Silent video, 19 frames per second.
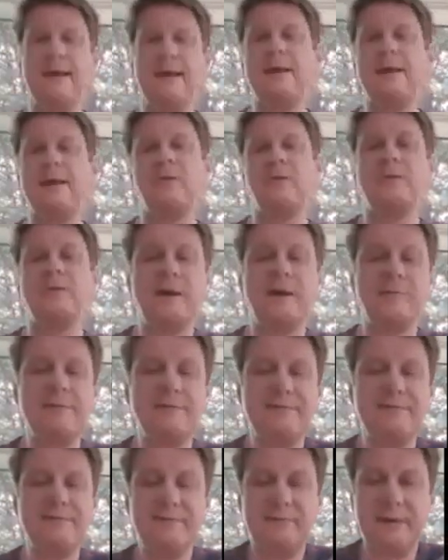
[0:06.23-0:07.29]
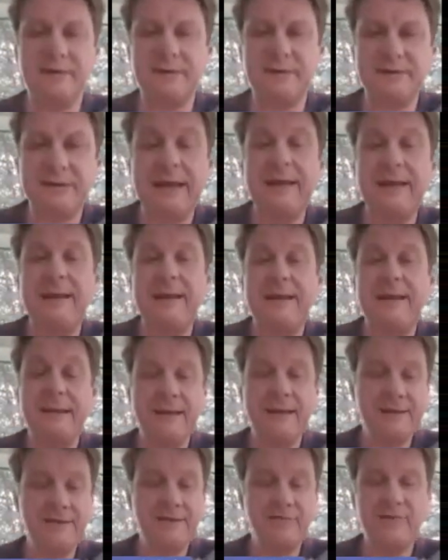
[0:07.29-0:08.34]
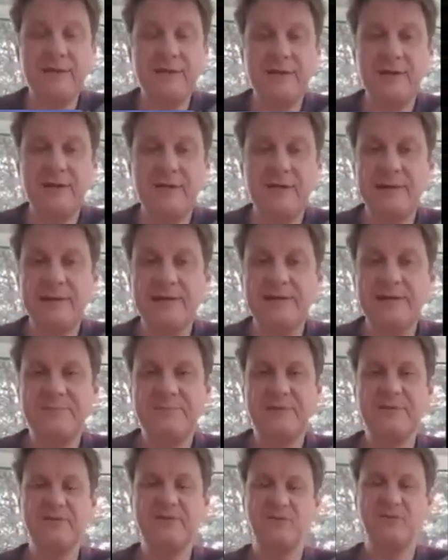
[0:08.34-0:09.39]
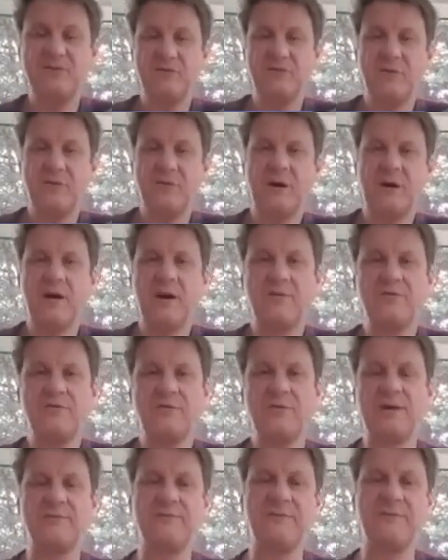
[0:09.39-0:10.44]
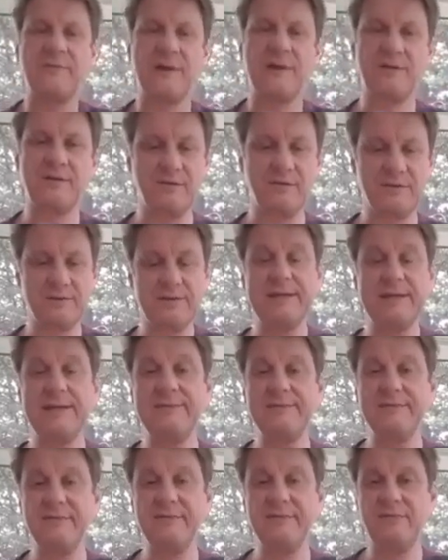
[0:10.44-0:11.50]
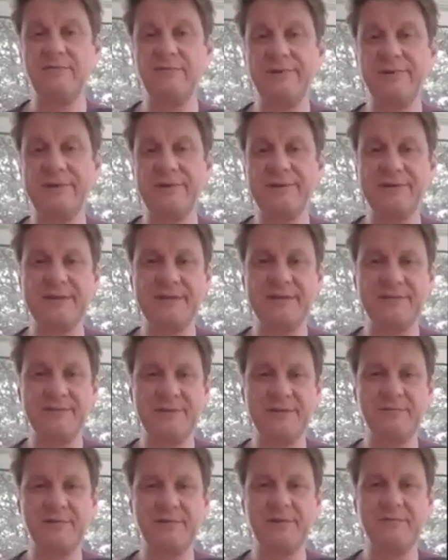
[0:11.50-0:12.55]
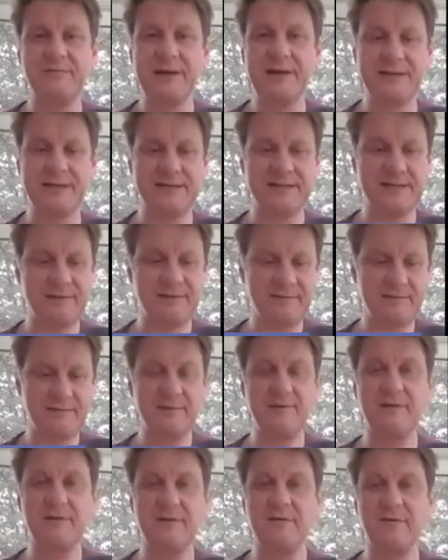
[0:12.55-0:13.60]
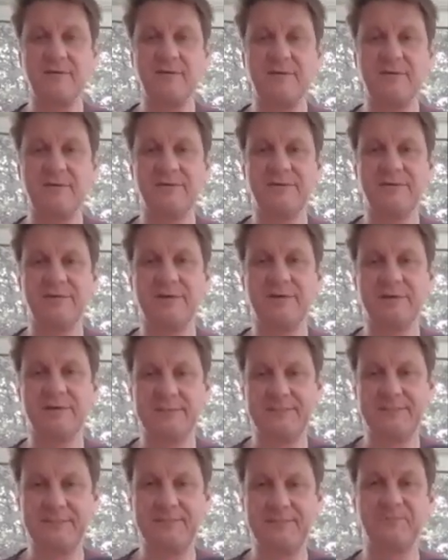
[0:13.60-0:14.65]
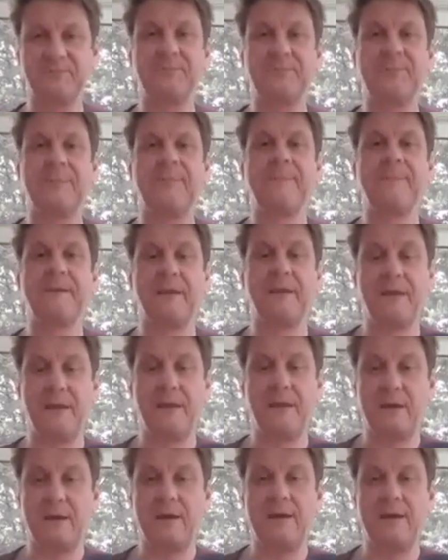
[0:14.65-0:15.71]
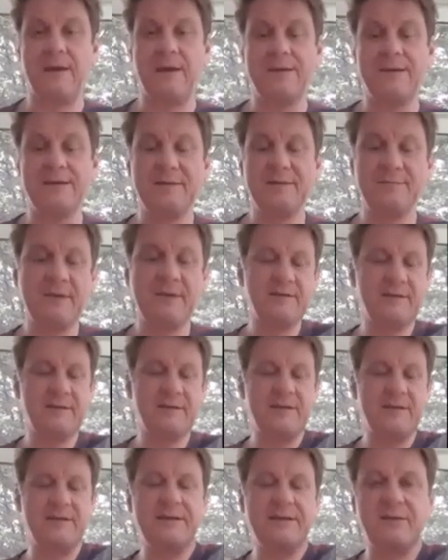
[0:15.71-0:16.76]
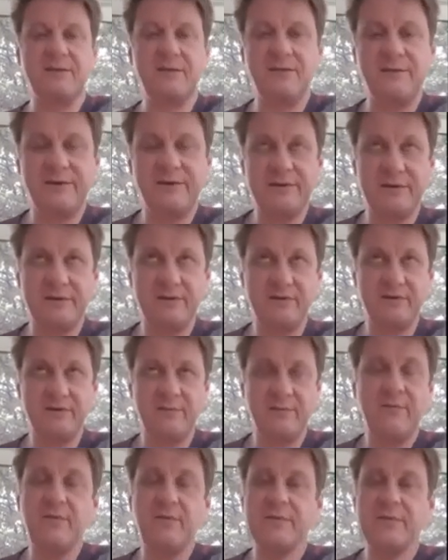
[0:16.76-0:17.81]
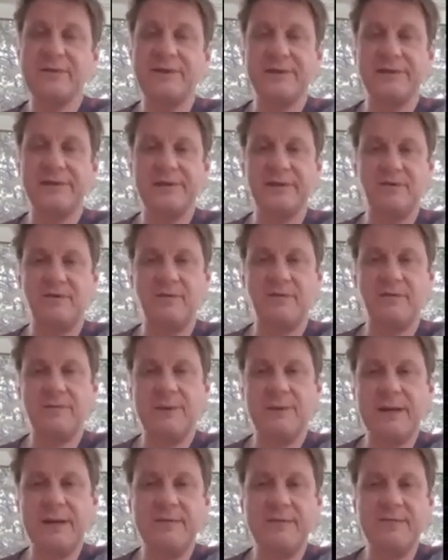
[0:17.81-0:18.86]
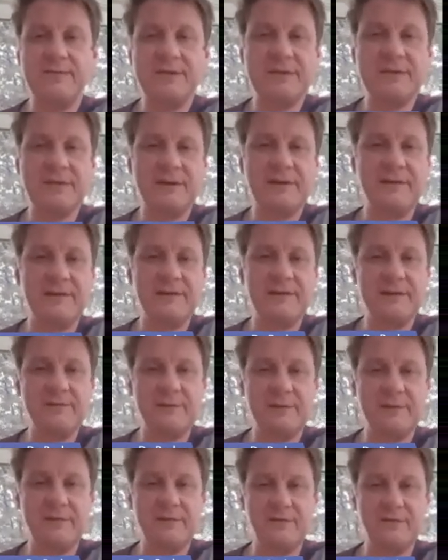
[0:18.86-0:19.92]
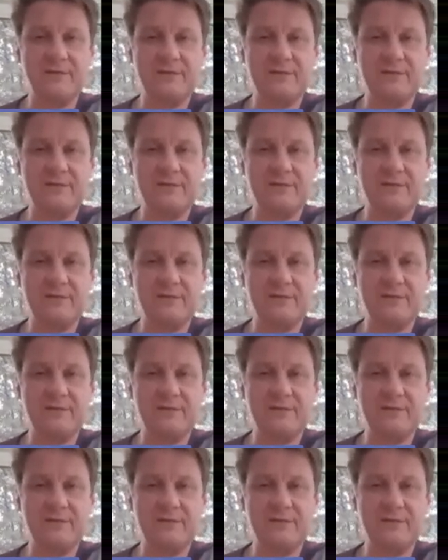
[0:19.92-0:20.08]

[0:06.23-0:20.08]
Hello, I'm Liebenbakker, and today I will explain to you how you can find out if a number is divisible by 7 or 13. It's a method I discovered some 40 years ago, and I'm sharing it with you